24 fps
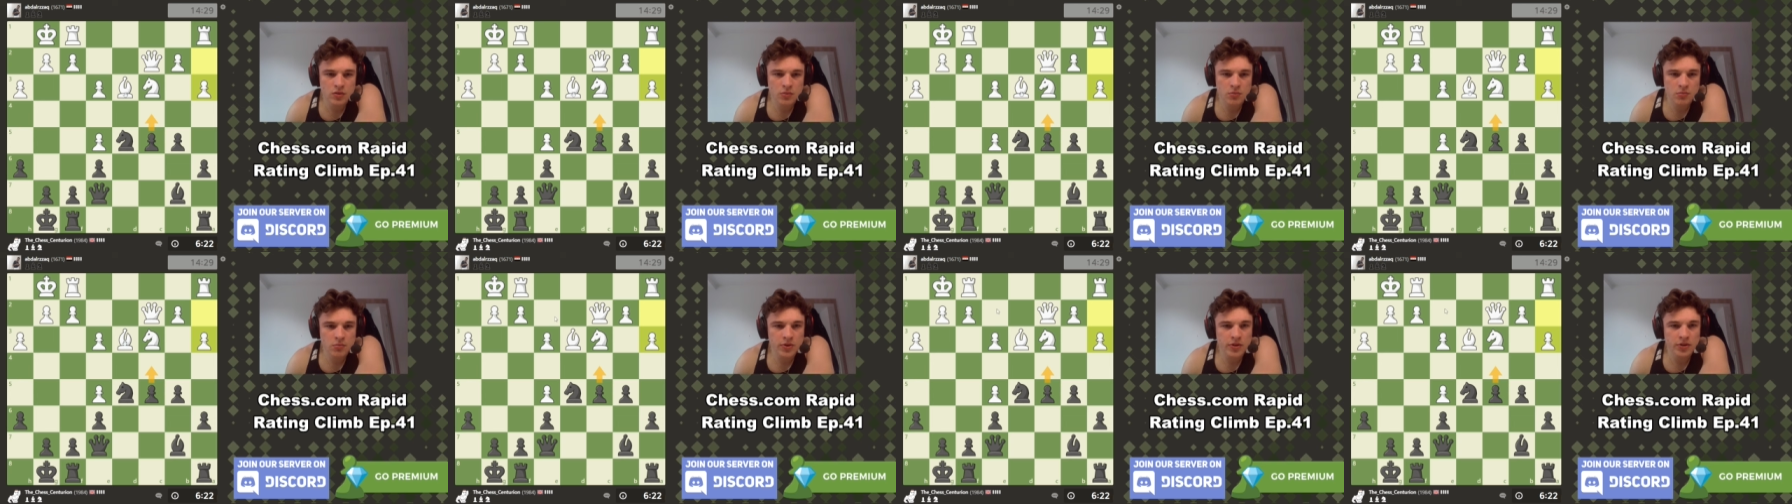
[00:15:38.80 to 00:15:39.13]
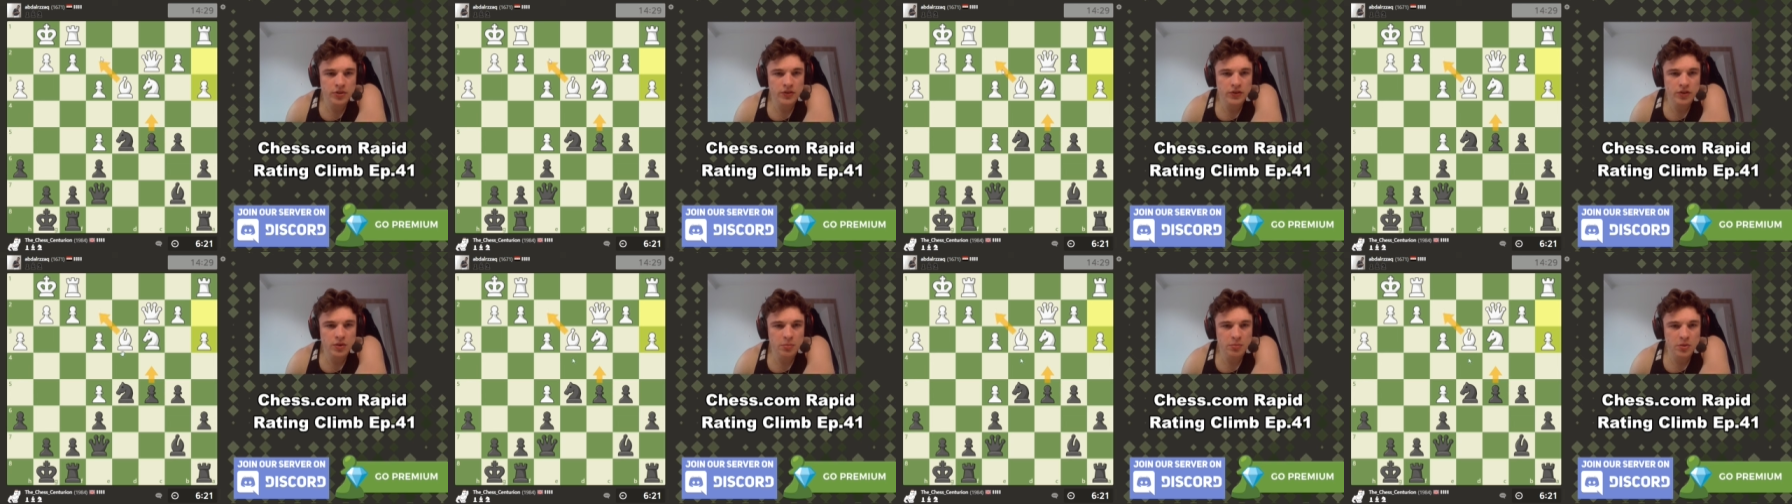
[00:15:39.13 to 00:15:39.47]

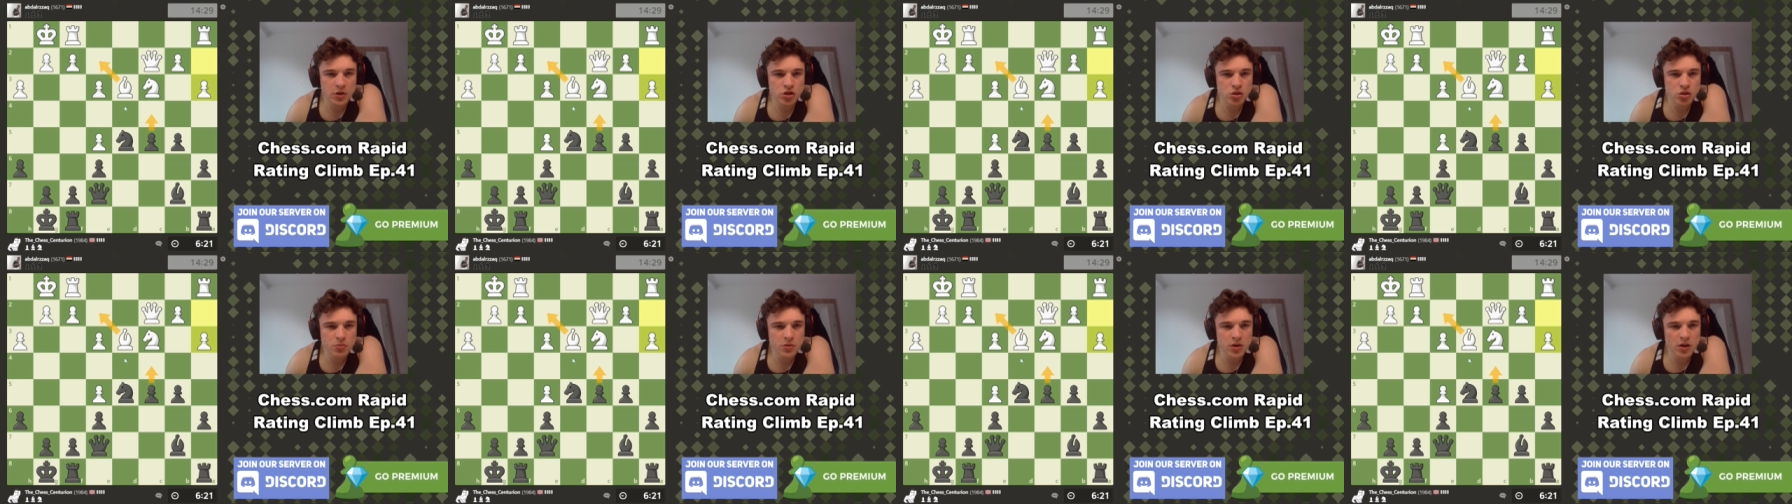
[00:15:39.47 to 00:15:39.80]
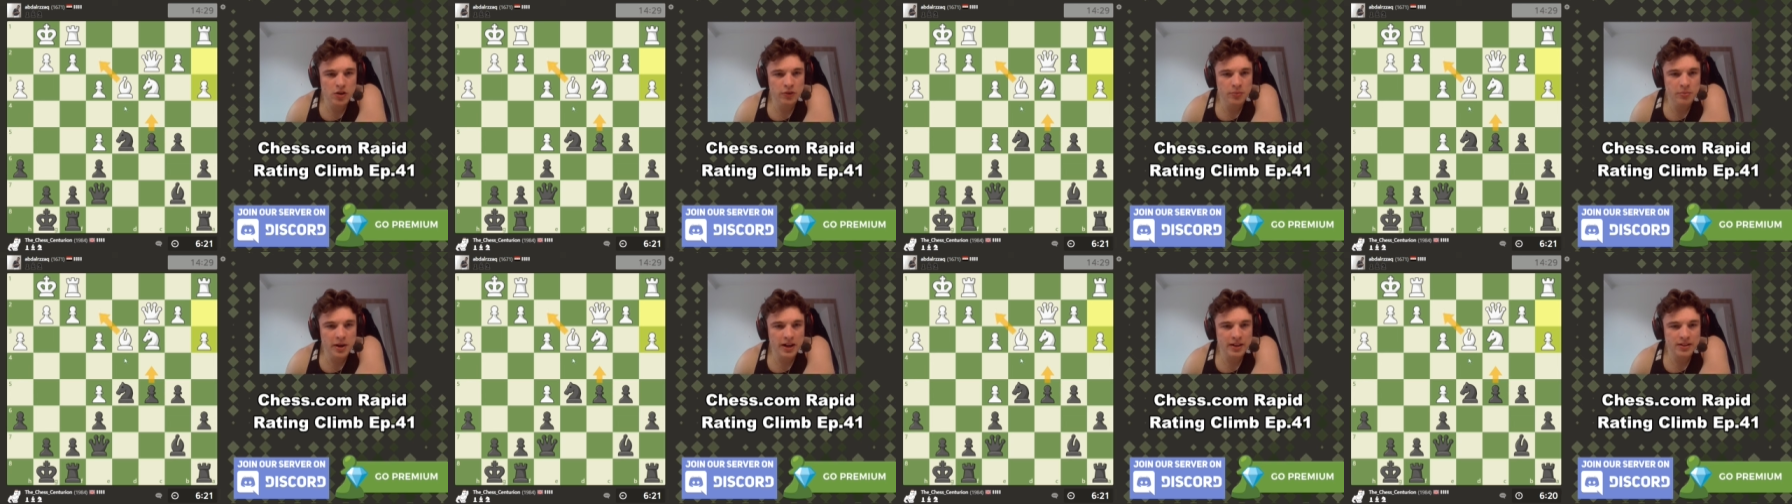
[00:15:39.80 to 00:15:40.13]
Because if the bishop
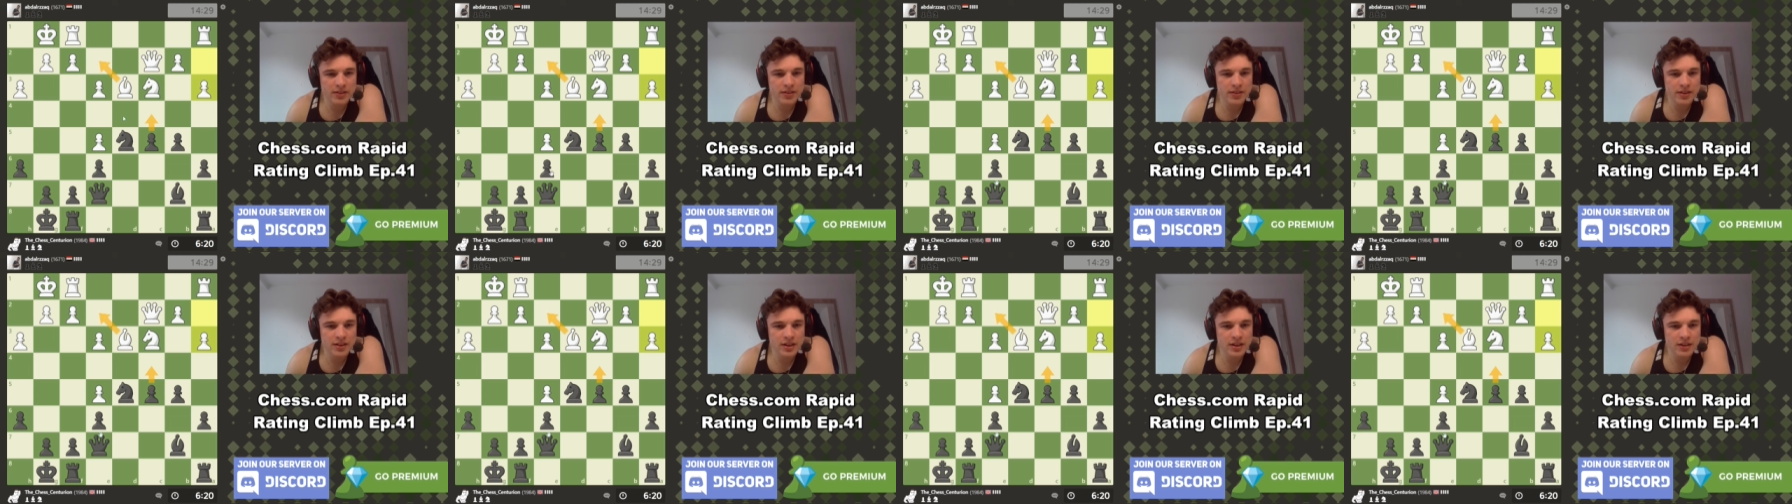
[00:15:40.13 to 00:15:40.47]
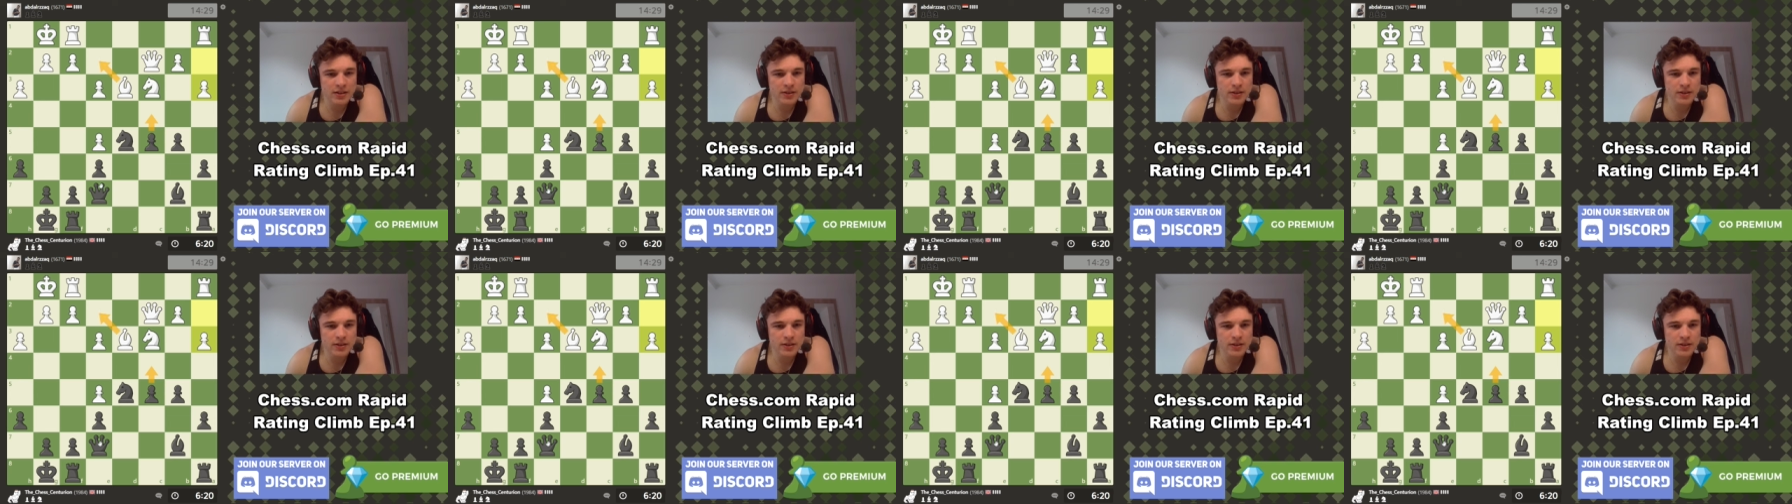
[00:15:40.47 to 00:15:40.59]
goes back to e